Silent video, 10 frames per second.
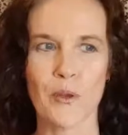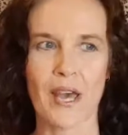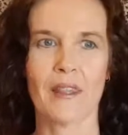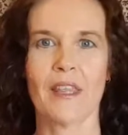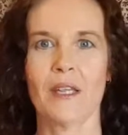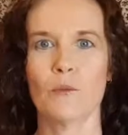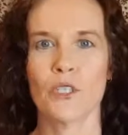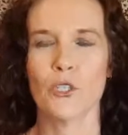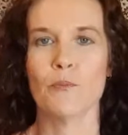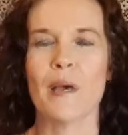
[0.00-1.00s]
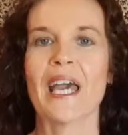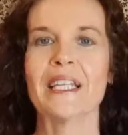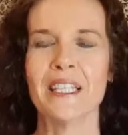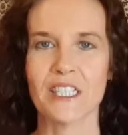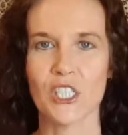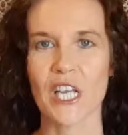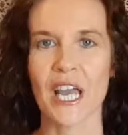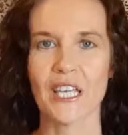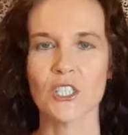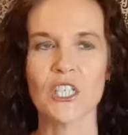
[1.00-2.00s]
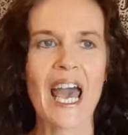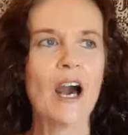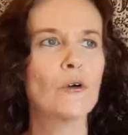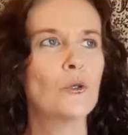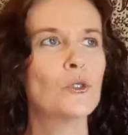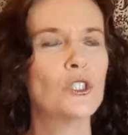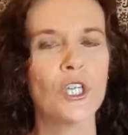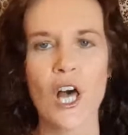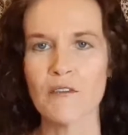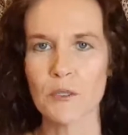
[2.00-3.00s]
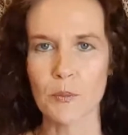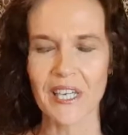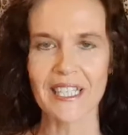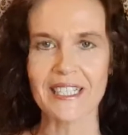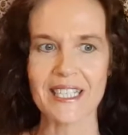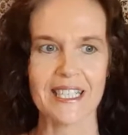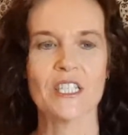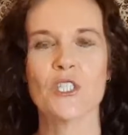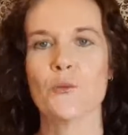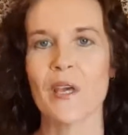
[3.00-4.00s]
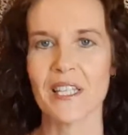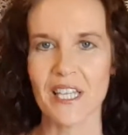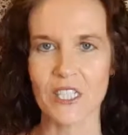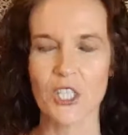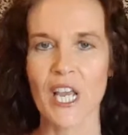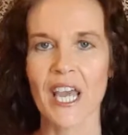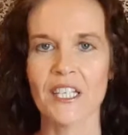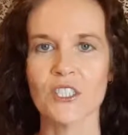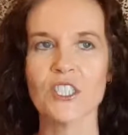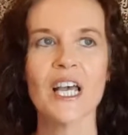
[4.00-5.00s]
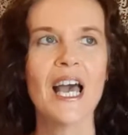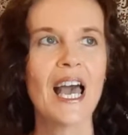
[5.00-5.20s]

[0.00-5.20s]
back then when you made that change, and how good your life's been since you made that change.